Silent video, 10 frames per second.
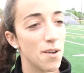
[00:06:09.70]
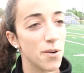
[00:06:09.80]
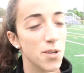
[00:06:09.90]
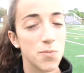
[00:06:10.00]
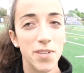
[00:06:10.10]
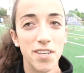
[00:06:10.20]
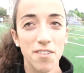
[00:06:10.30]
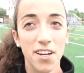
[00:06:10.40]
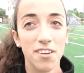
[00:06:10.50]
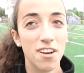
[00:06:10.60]
would always be
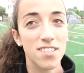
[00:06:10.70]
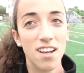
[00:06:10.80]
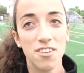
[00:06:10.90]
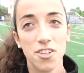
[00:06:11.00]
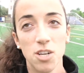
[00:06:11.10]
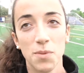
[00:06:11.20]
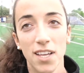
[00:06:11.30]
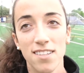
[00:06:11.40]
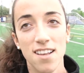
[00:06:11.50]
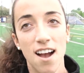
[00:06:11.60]
running cross country or
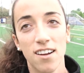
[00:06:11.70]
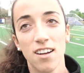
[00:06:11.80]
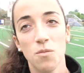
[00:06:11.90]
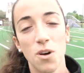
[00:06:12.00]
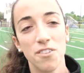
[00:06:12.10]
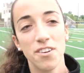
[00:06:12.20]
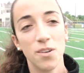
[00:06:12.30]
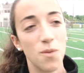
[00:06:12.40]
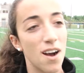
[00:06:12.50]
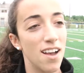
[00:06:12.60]
playing soccer, wondering
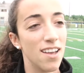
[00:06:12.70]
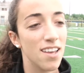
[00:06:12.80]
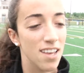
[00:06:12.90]
why